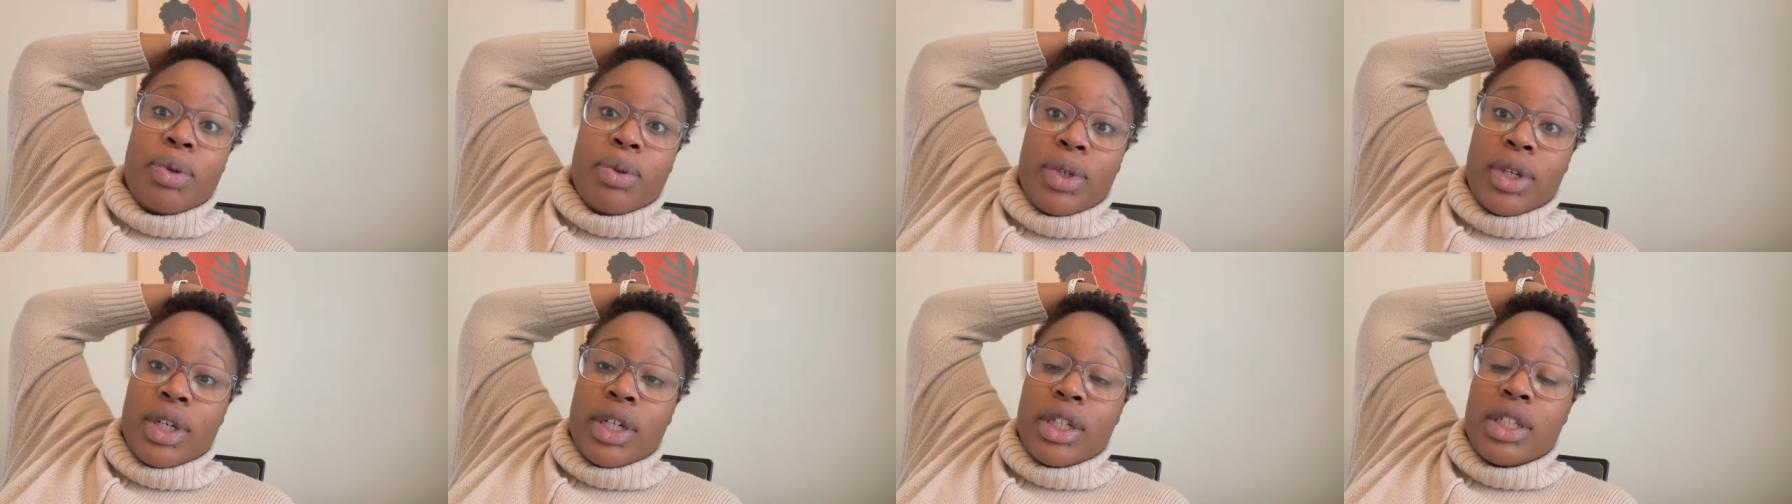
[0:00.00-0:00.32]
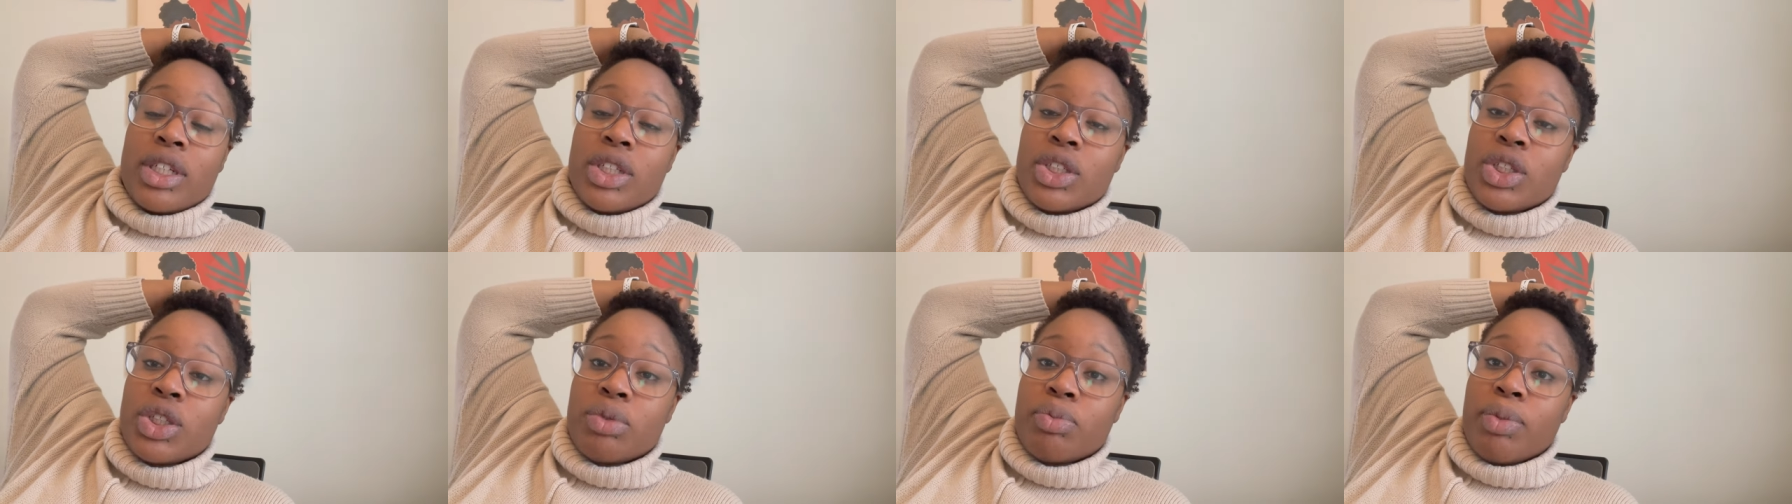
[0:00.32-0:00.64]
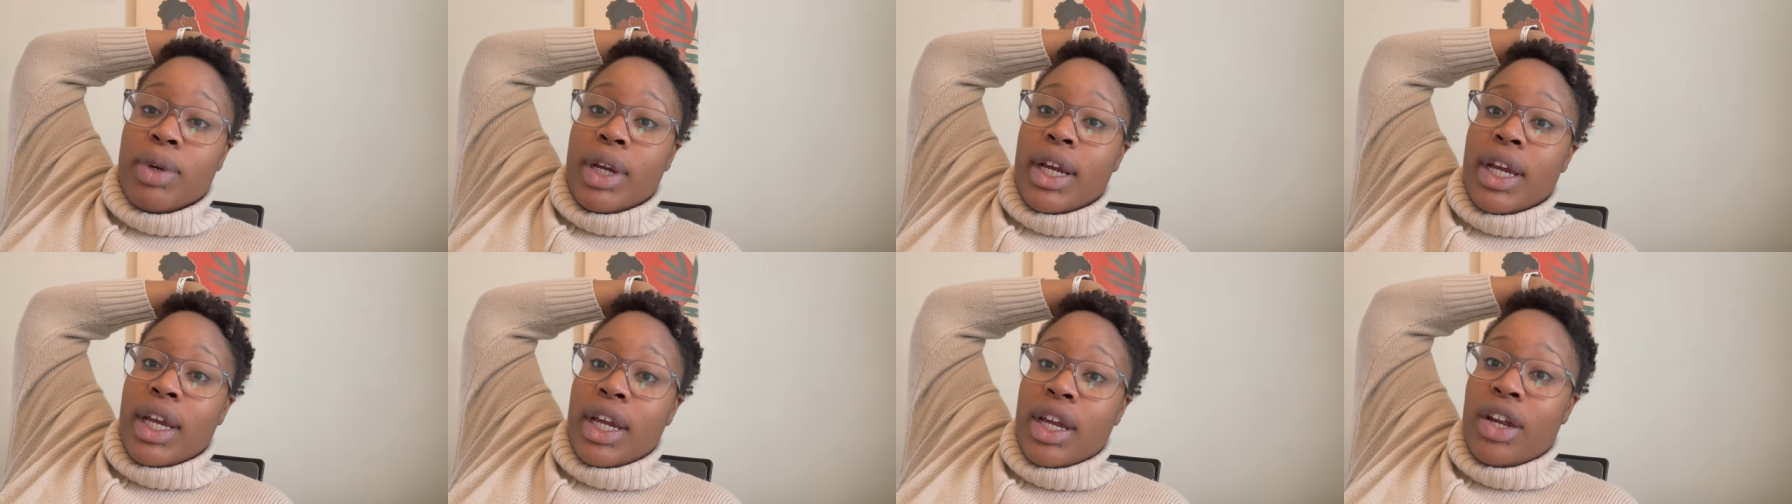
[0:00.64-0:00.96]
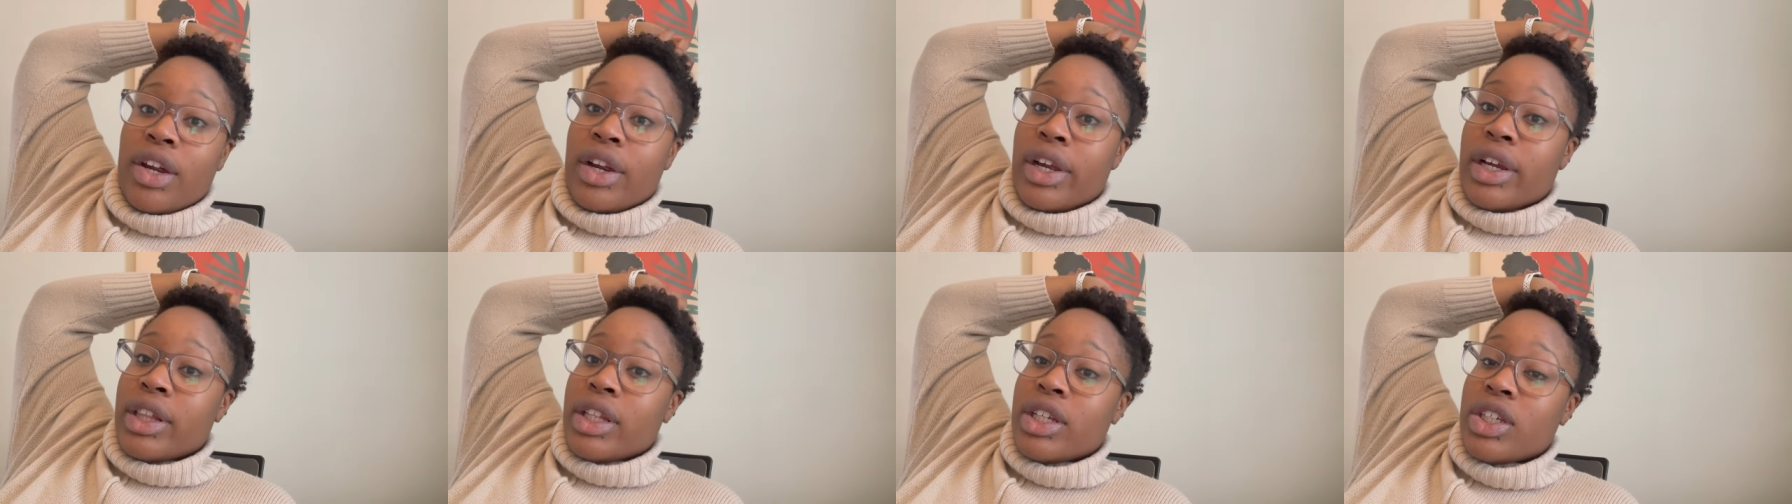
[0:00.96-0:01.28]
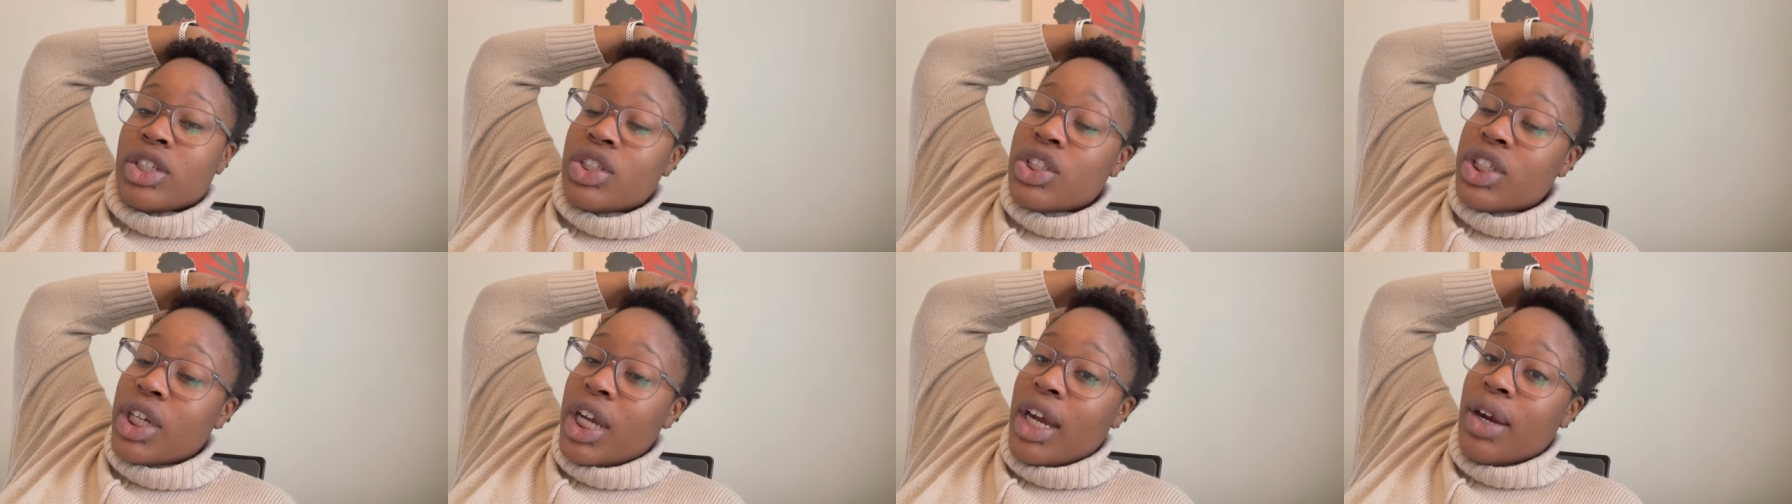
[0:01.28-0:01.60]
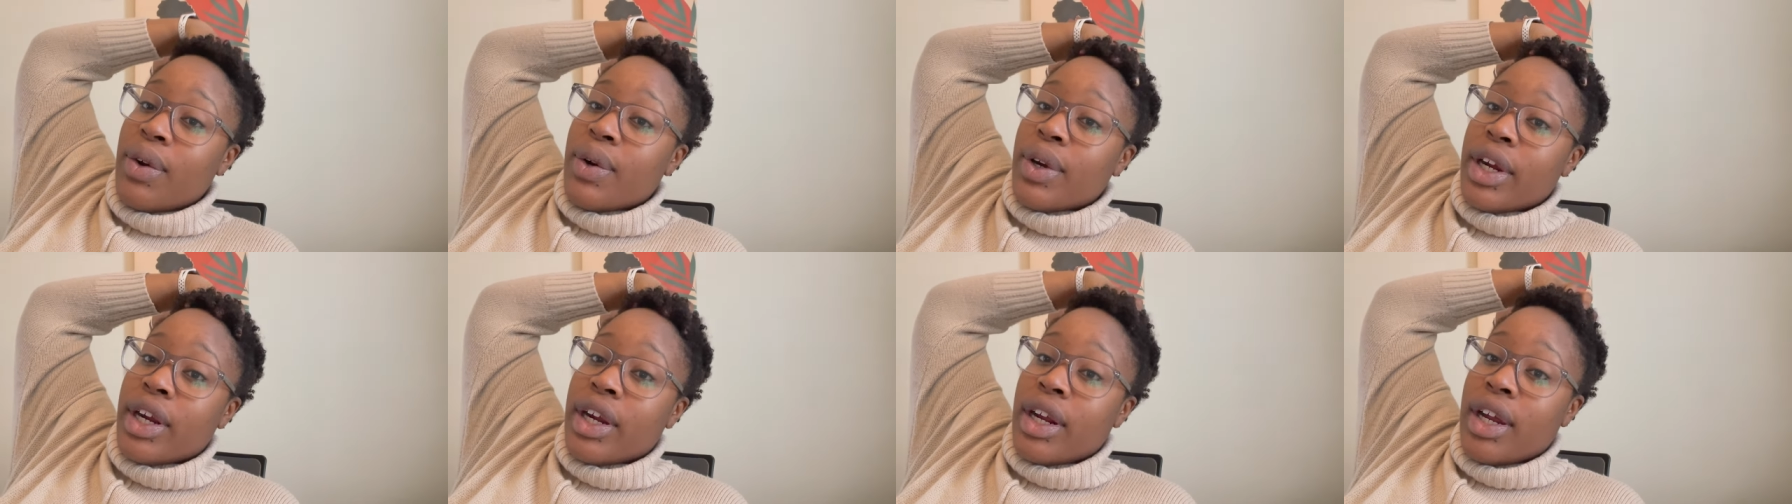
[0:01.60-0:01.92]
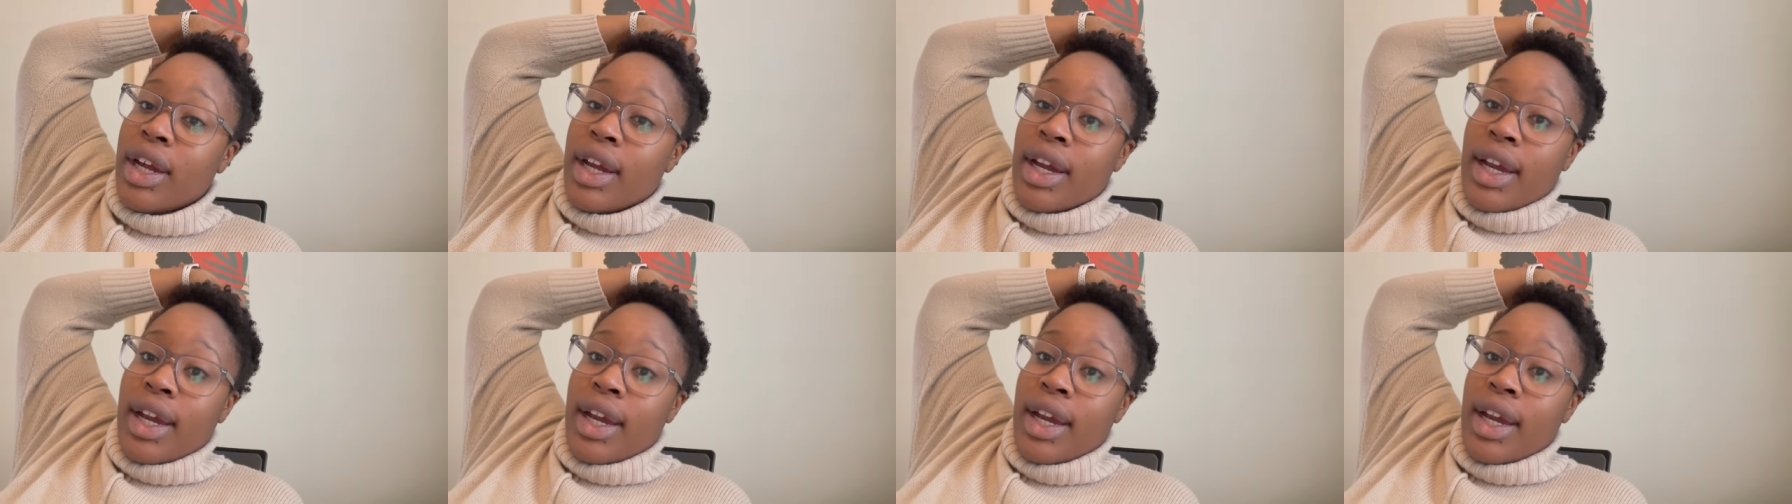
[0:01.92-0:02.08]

and condition my hair in the shower,